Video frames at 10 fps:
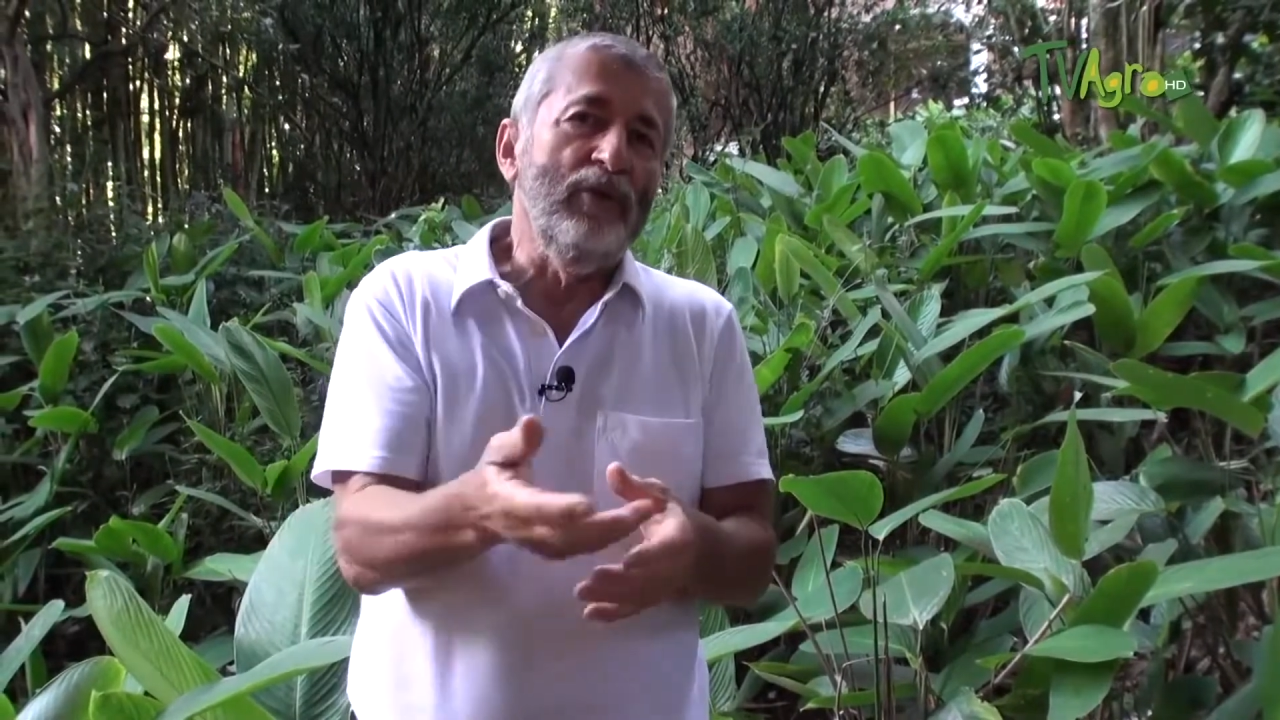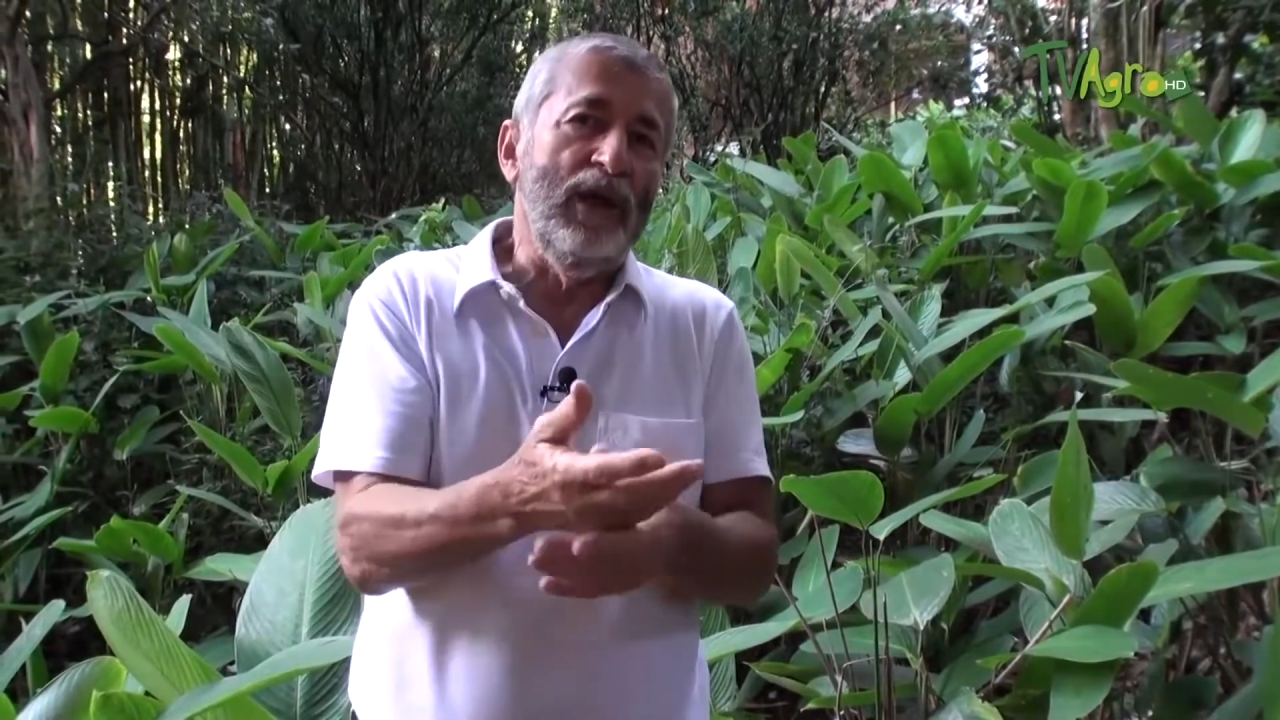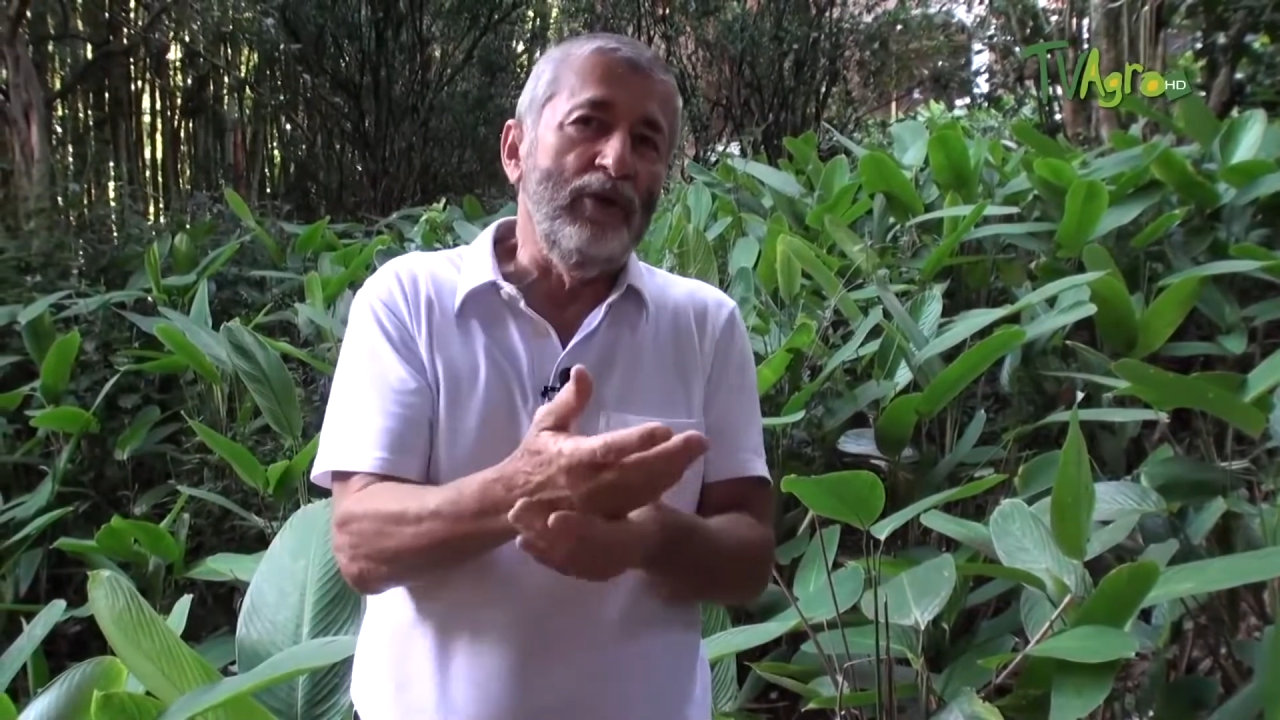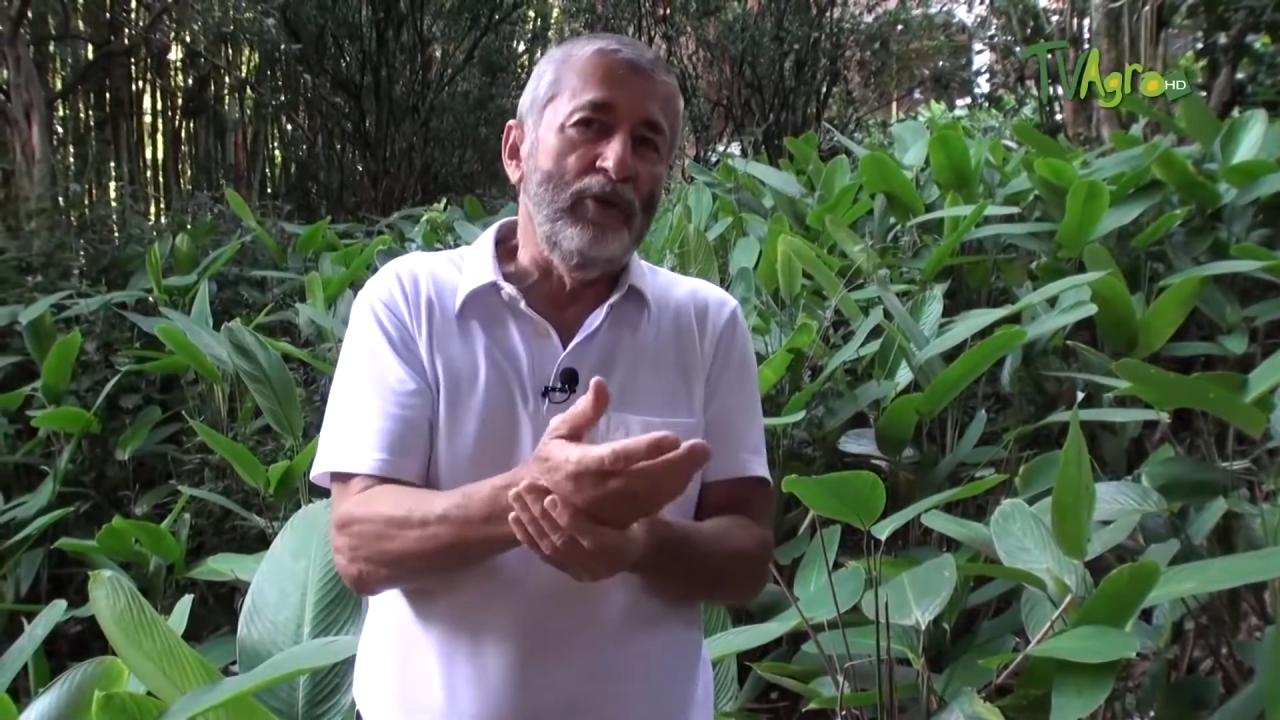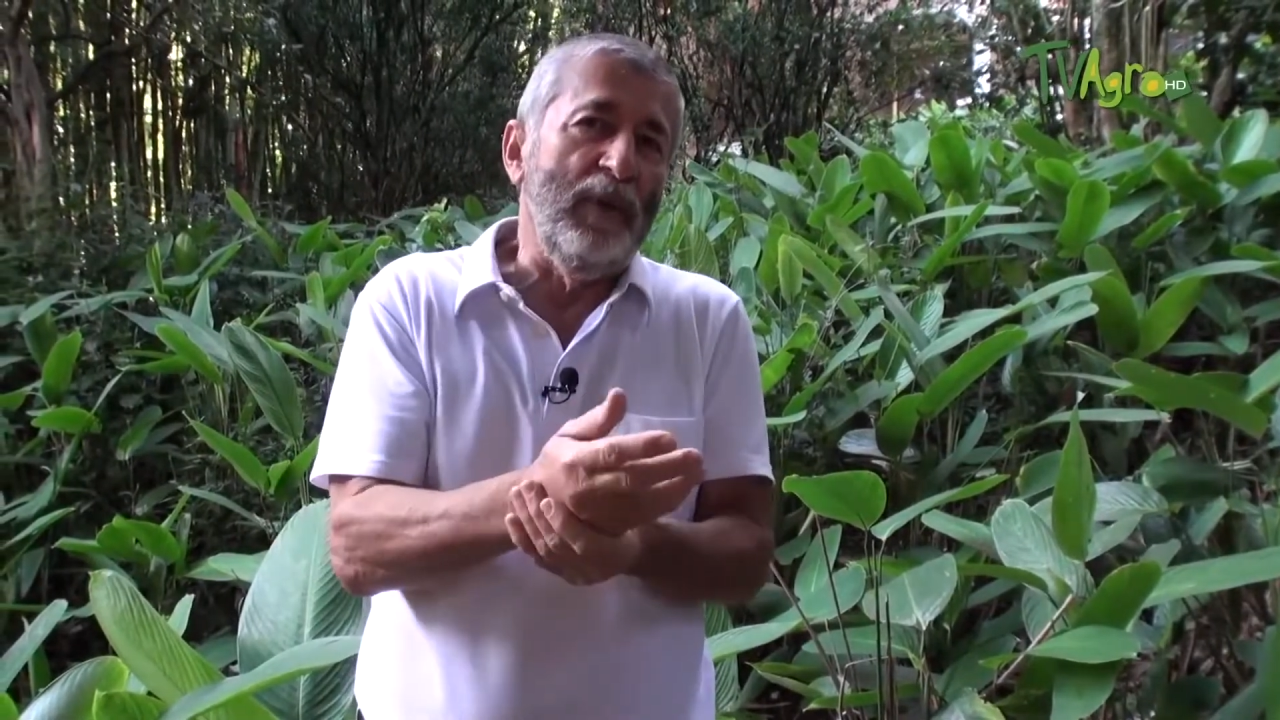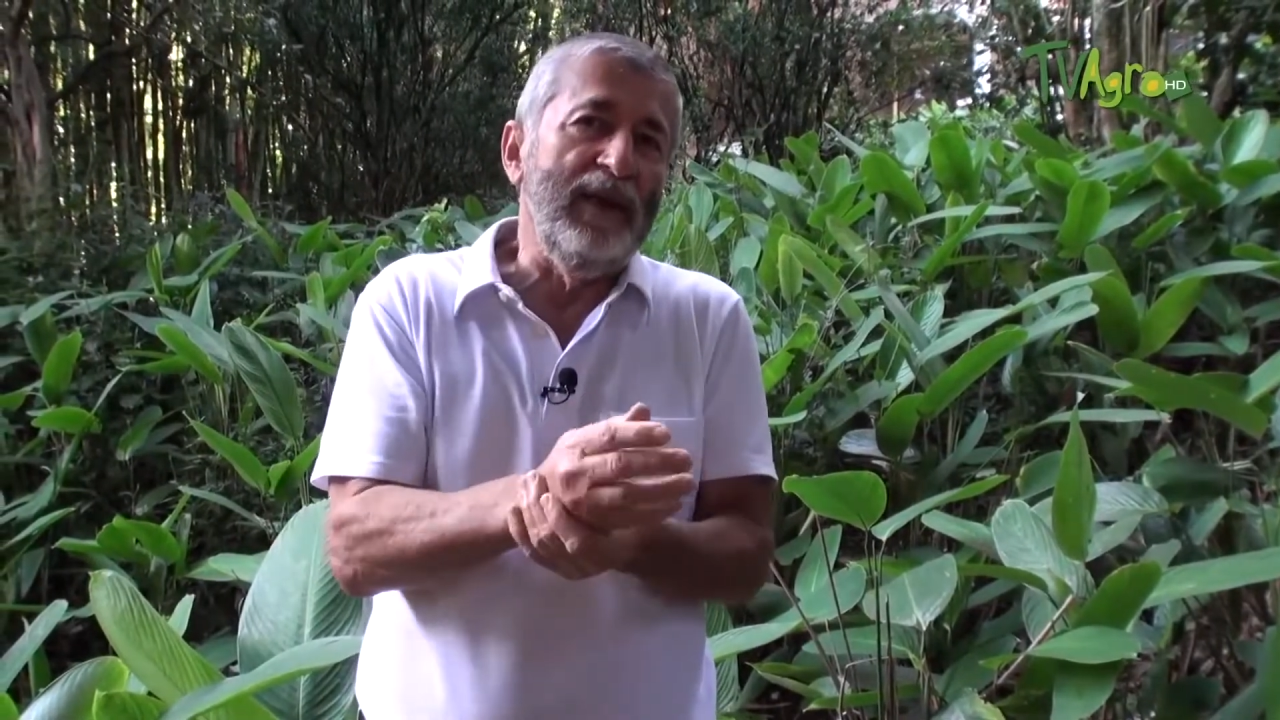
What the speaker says: in which